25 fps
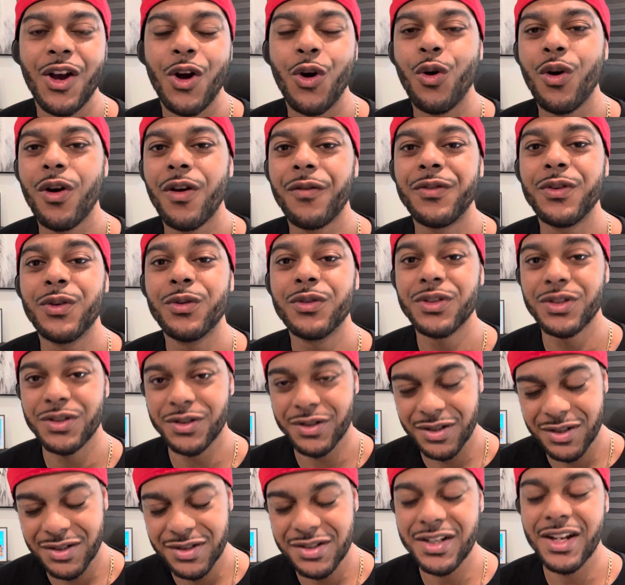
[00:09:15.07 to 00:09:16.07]
Or if you
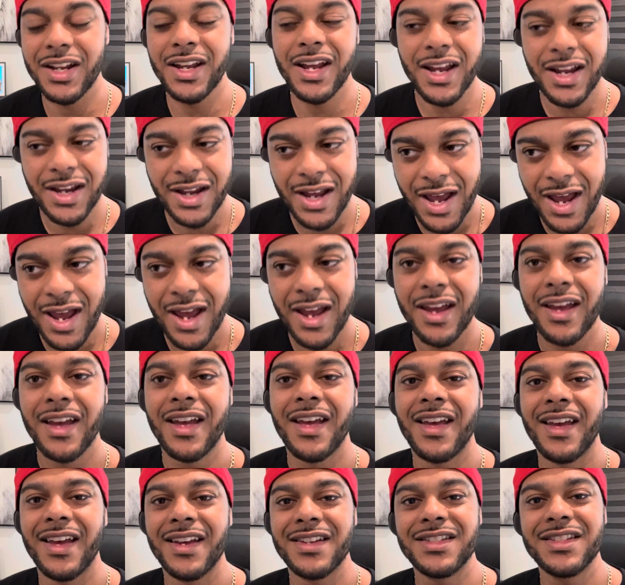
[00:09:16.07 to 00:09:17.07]
say, hey, hi,
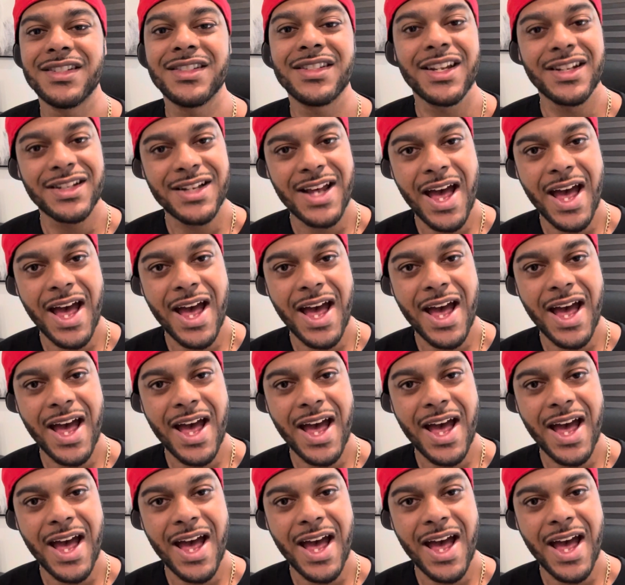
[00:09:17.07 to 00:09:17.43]
and she says,